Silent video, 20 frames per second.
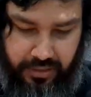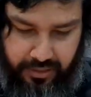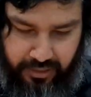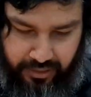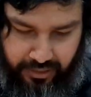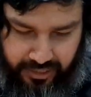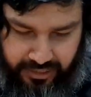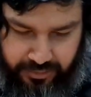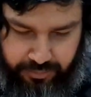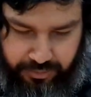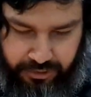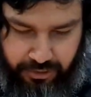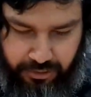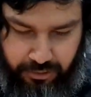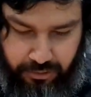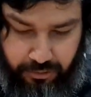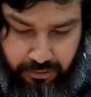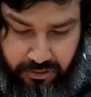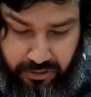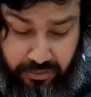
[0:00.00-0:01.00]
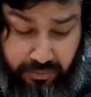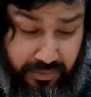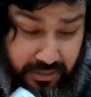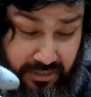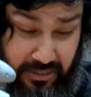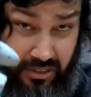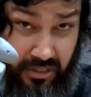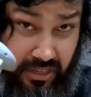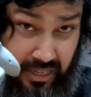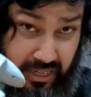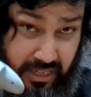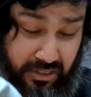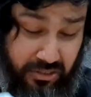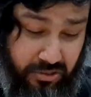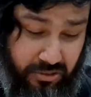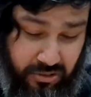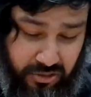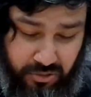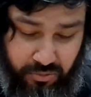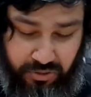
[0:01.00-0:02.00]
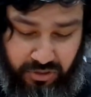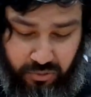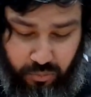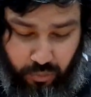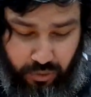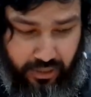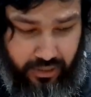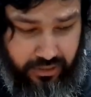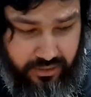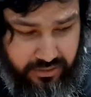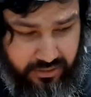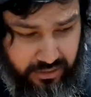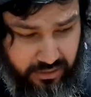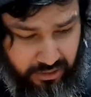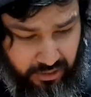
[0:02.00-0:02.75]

That's pretty cool, so it means you can connect to the Switch wireless.